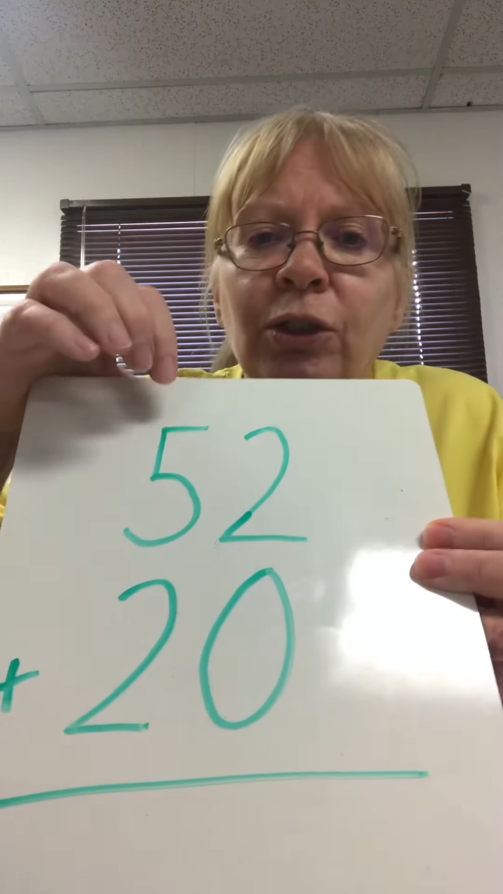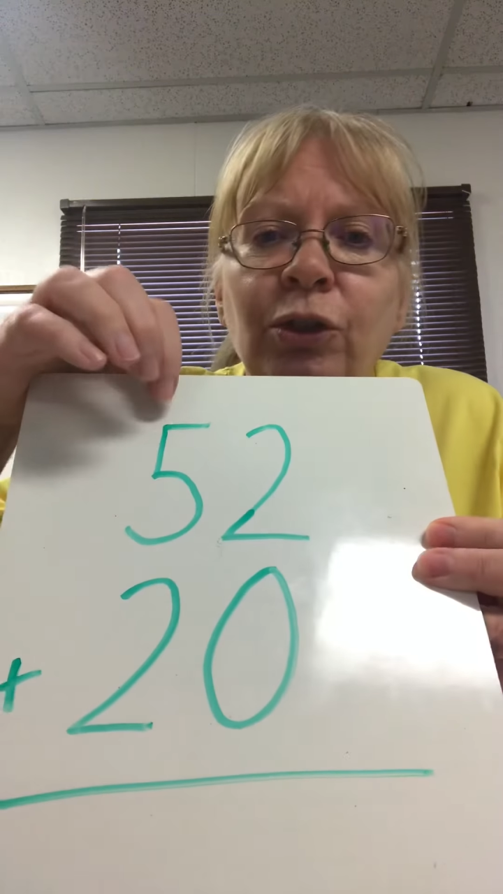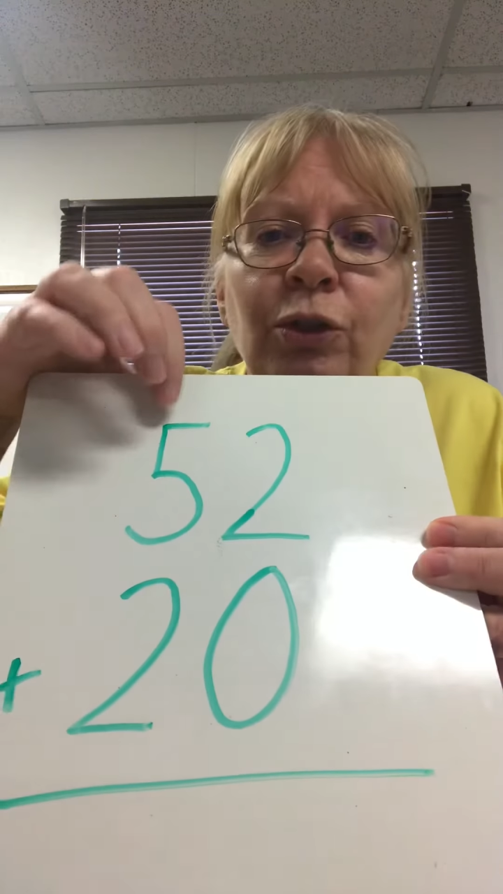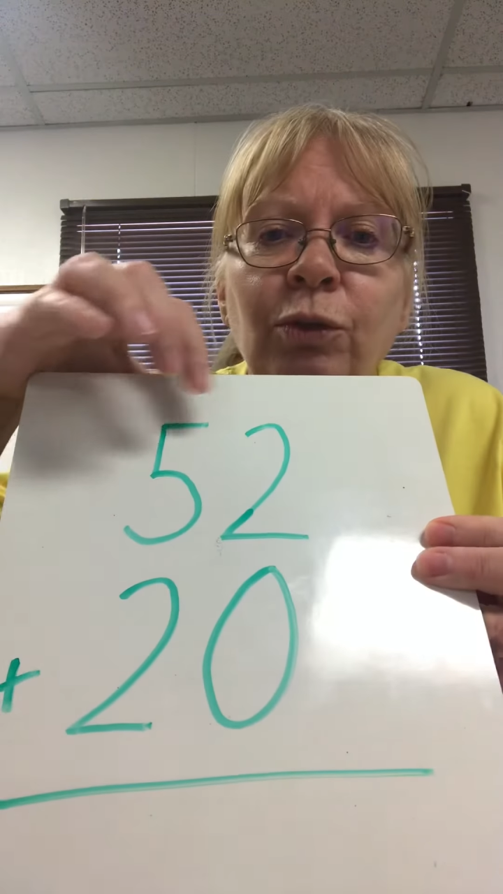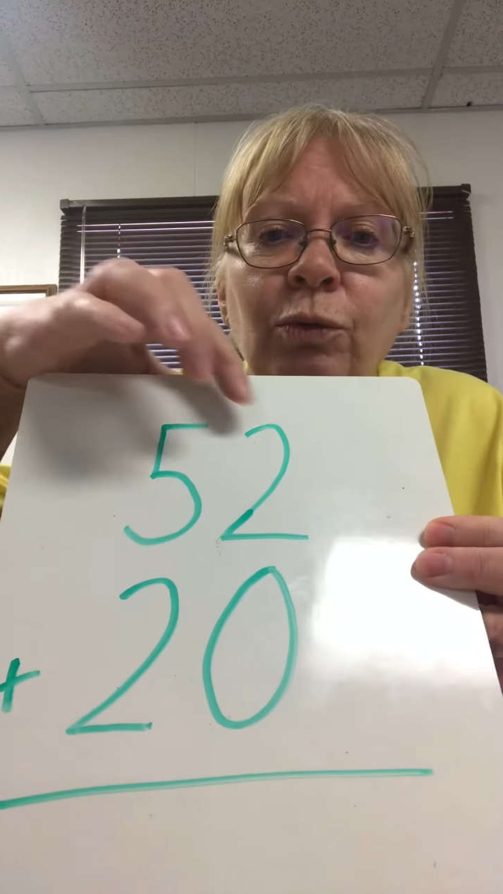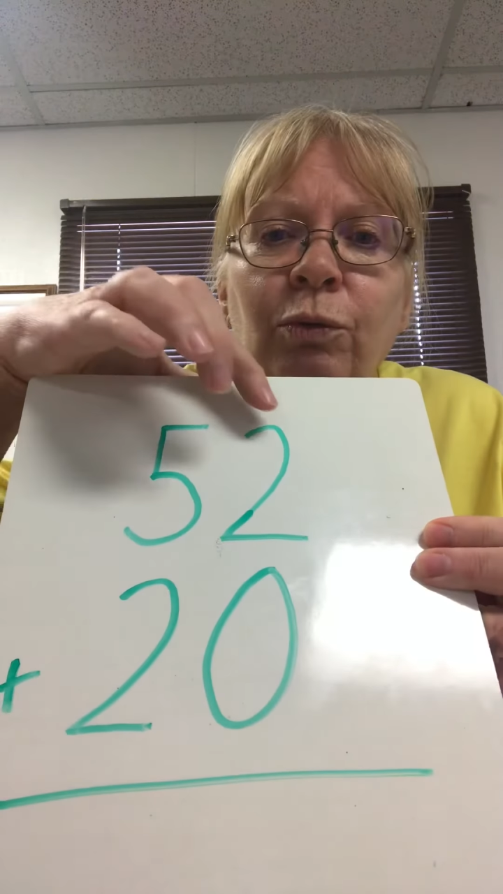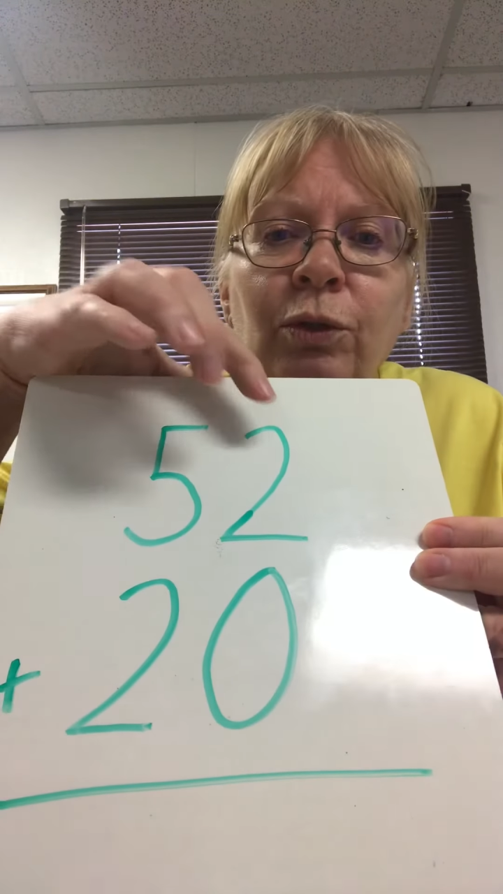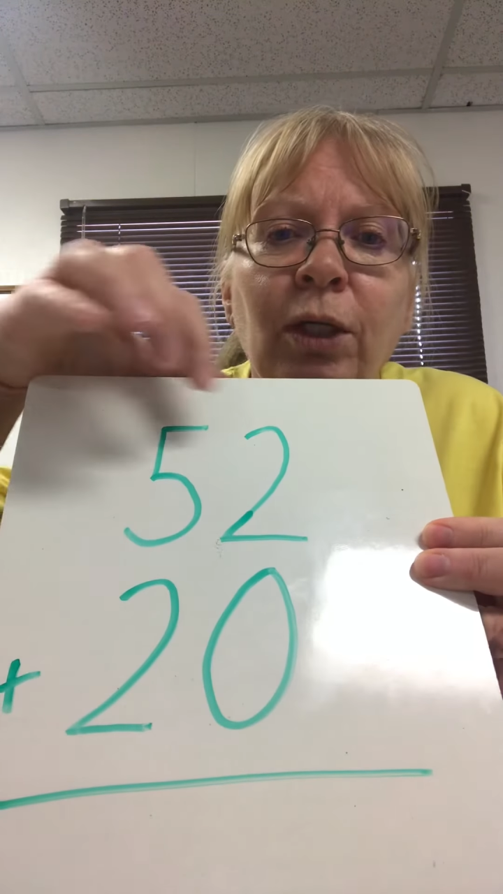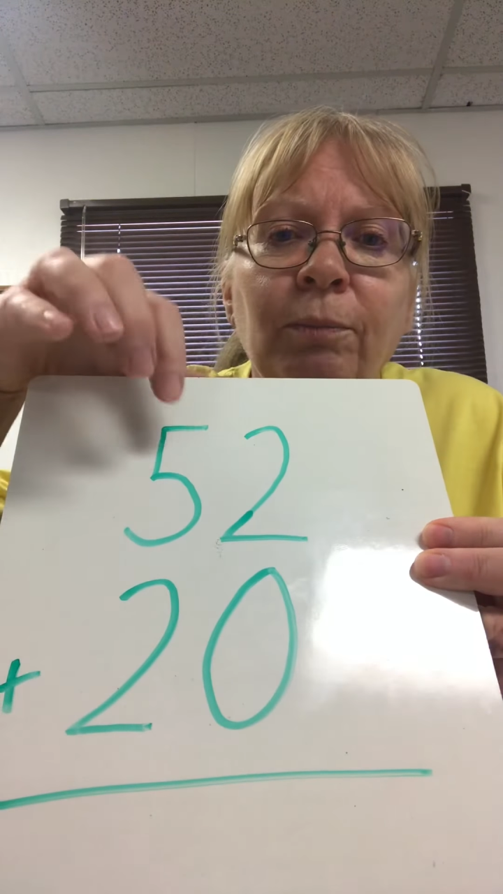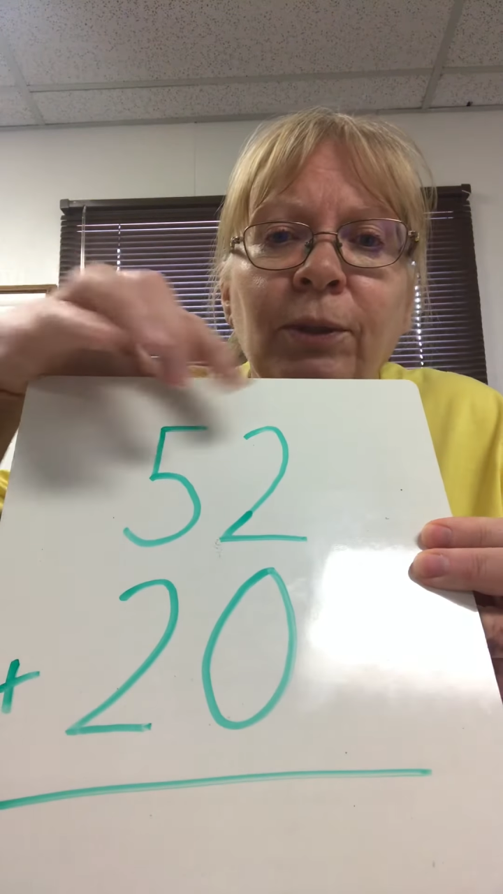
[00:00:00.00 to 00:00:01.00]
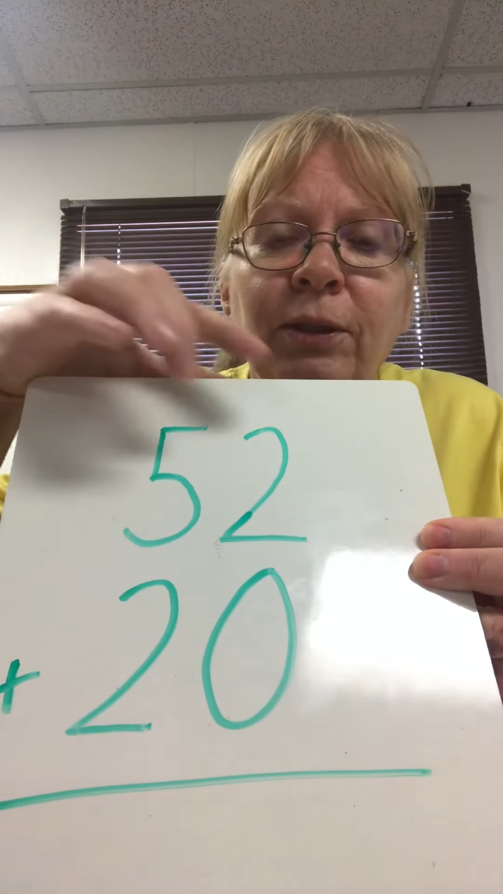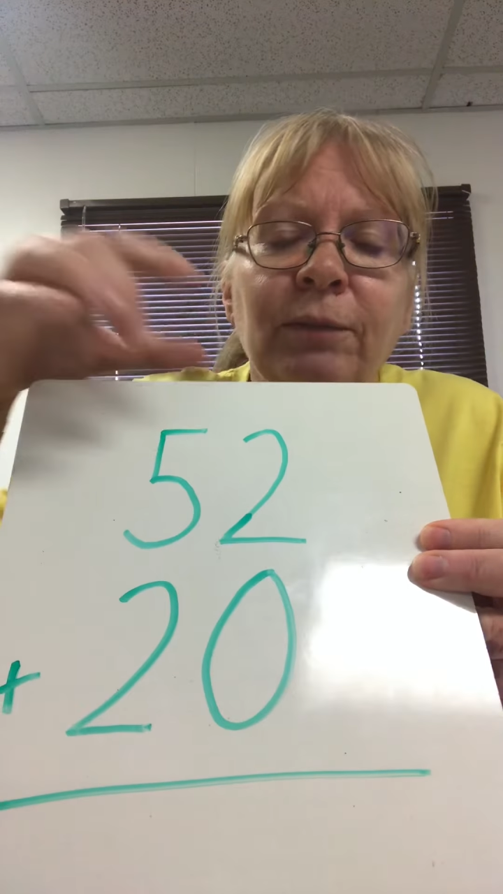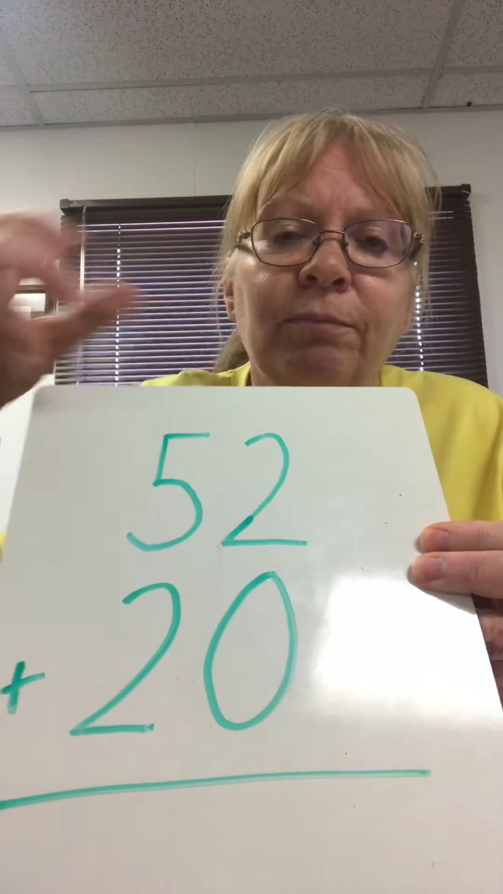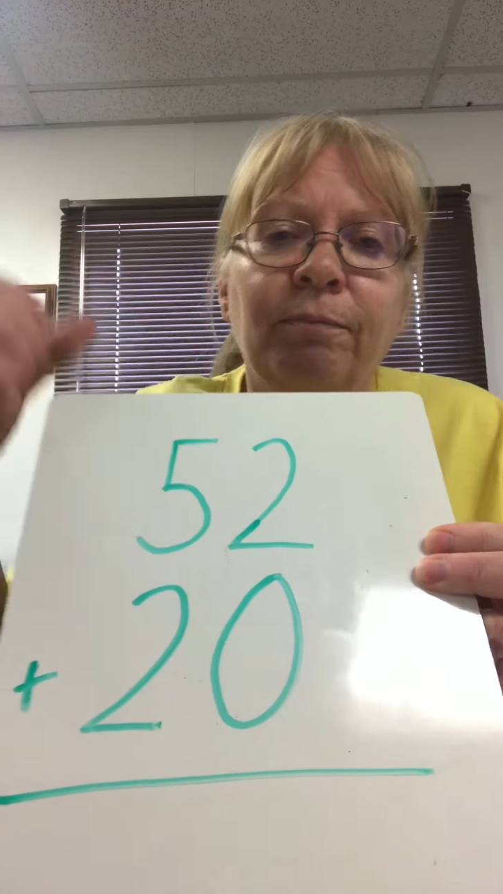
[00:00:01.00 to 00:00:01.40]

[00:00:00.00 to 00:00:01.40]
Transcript: 2 numbers,